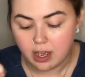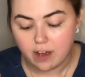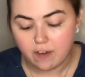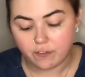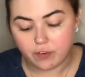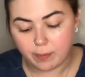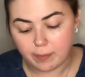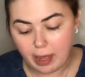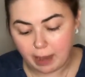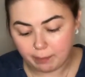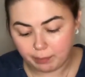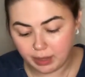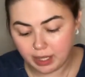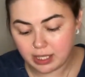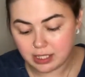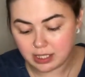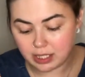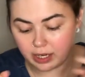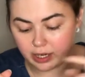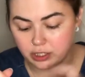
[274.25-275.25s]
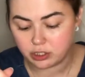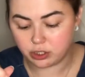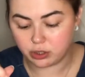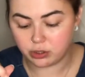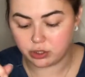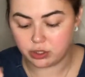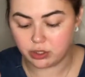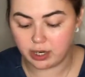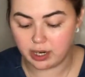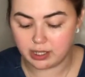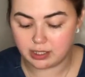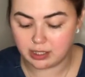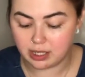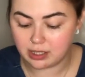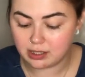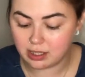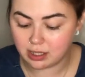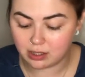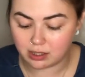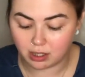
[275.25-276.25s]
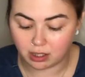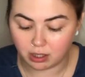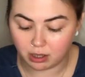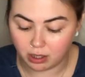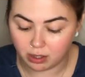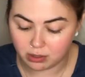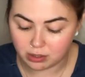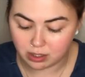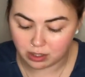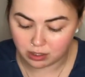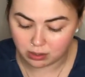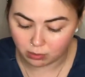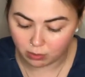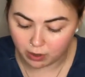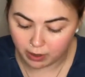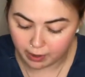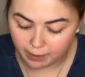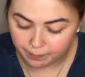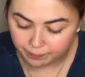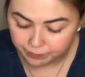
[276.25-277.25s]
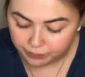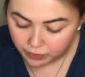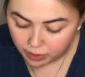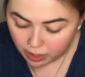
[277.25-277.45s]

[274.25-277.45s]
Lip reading: from that place that I showed you guys. That's like the closest one.